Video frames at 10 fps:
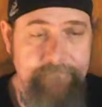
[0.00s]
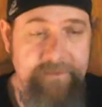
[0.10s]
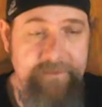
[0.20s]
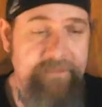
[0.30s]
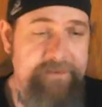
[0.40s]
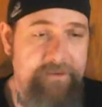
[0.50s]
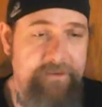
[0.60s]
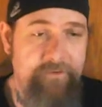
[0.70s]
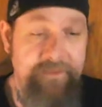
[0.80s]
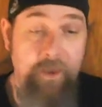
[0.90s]
The elite
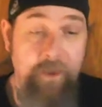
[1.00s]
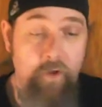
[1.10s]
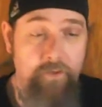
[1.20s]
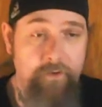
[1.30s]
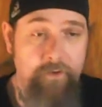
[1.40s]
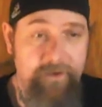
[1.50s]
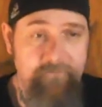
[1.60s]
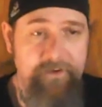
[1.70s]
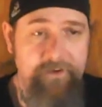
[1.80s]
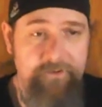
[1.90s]
know it. They all know it.
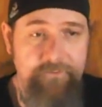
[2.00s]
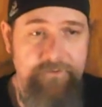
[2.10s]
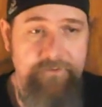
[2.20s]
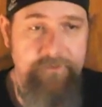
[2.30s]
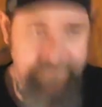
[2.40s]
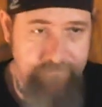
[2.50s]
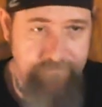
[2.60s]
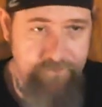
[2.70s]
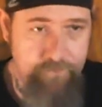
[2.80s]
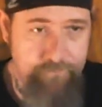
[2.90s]
Everybody knows it,
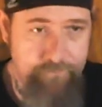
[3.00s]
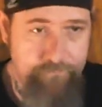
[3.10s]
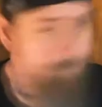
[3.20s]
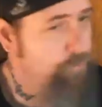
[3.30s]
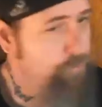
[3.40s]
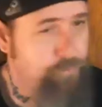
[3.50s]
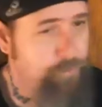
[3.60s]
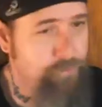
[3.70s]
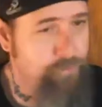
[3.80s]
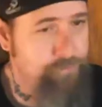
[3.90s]
except you. You
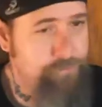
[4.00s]
don't.